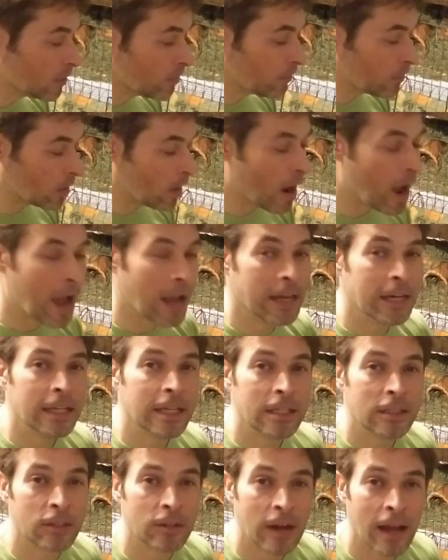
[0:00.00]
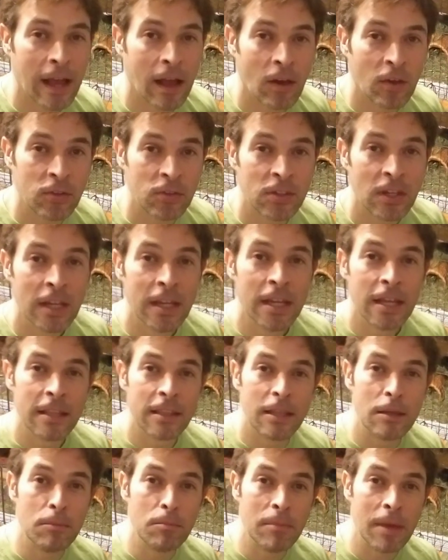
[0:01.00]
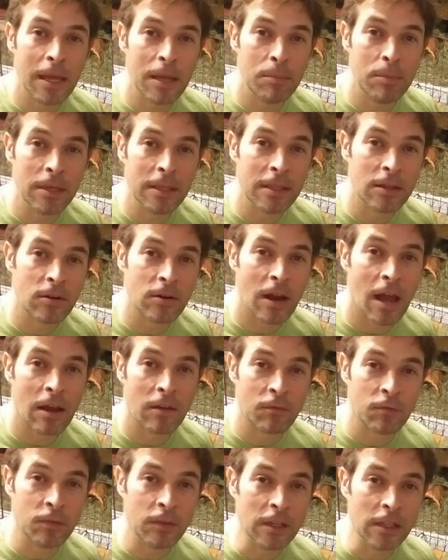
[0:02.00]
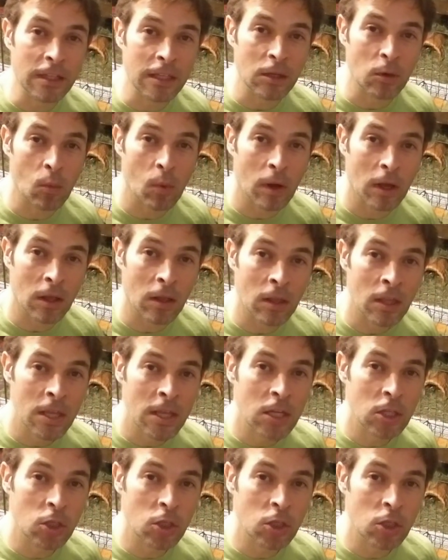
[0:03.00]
If they're hiding in their house, then maybe they're not feeling well.